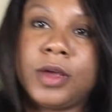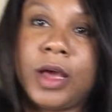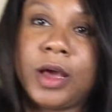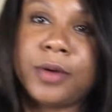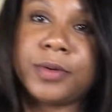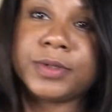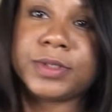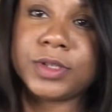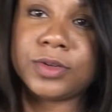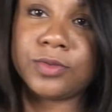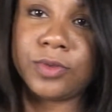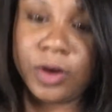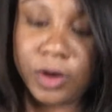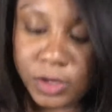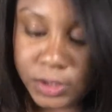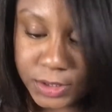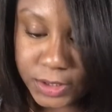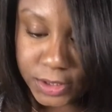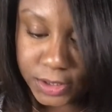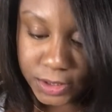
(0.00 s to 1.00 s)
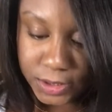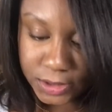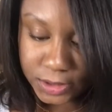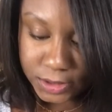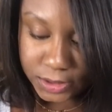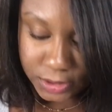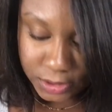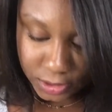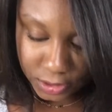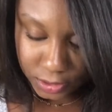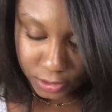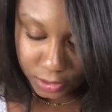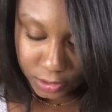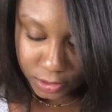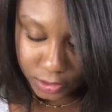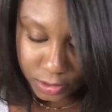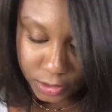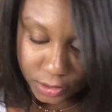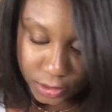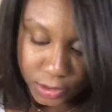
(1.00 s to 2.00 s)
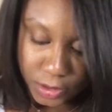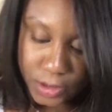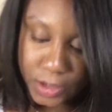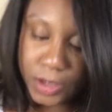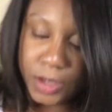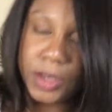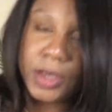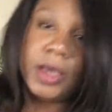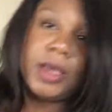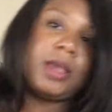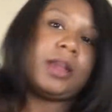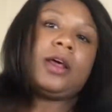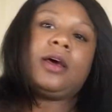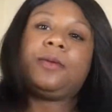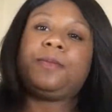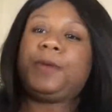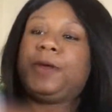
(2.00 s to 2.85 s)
I was in Ross's and I